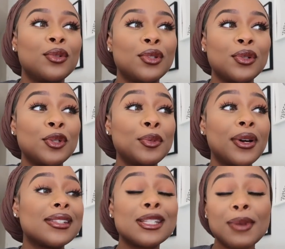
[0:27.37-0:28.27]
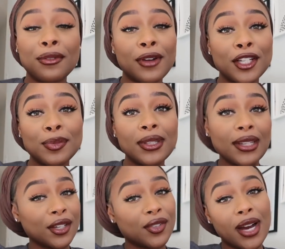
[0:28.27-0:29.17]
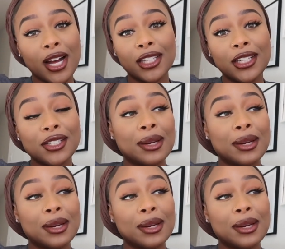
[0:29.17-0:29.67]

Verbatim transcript: YouTube since my freshman year of college.